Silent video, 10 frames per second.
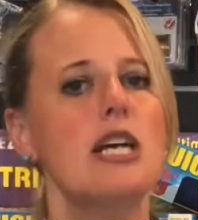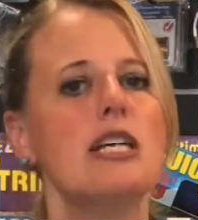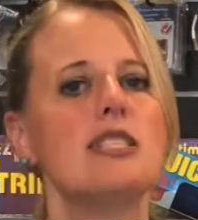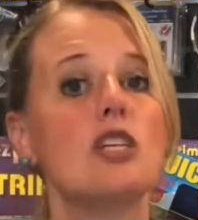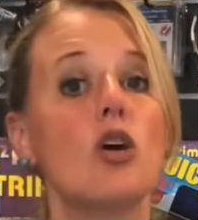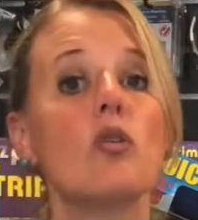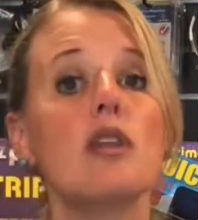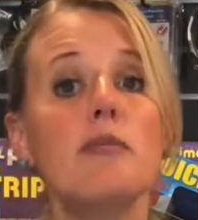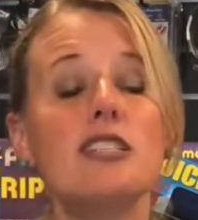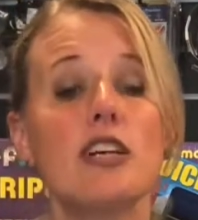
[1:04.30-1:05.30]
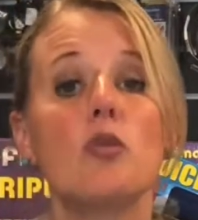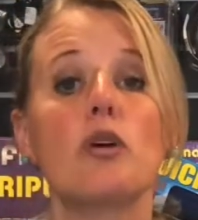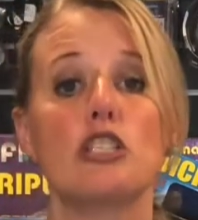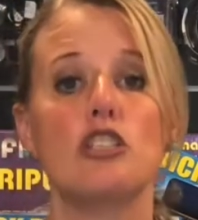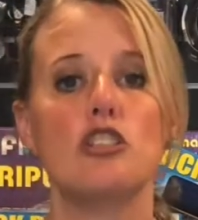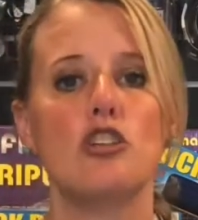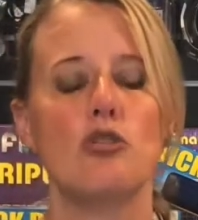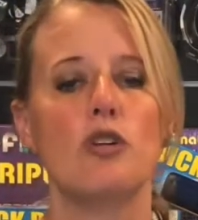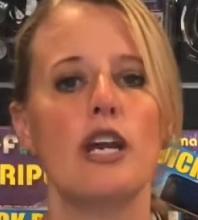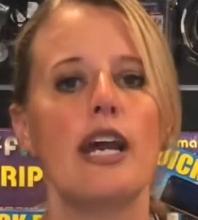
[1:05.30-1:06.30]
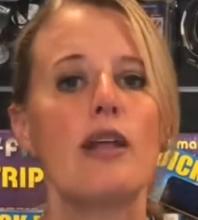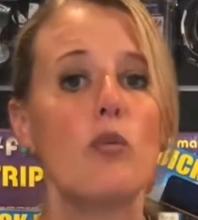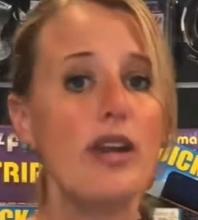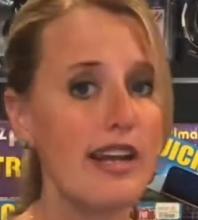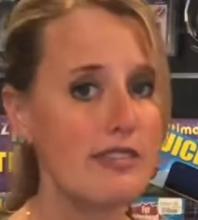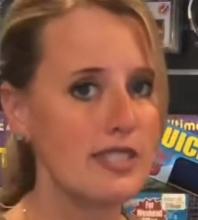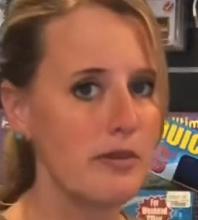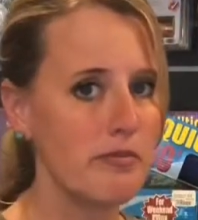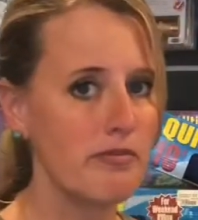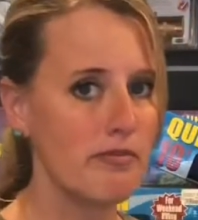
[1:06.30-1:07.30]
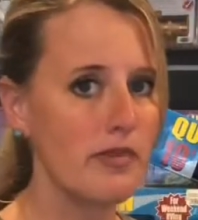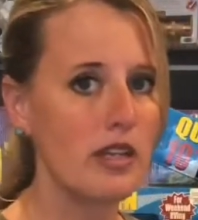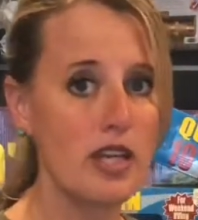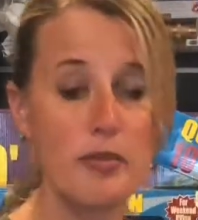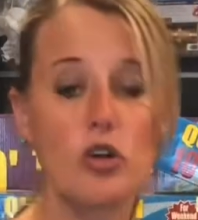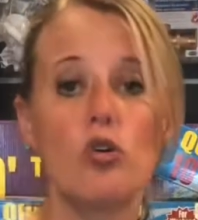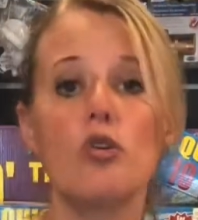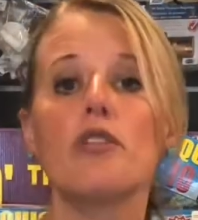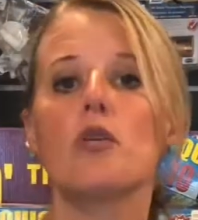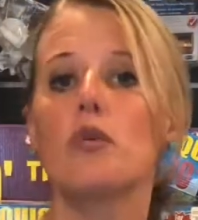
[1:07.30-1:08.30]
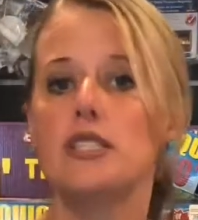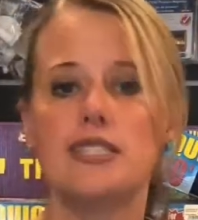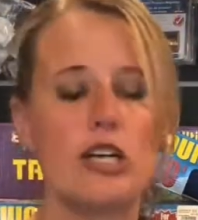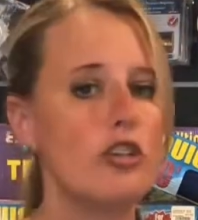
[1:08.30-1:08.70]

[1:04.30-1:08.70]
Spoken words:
So let me tell you what to do. We have some chemical that we sell.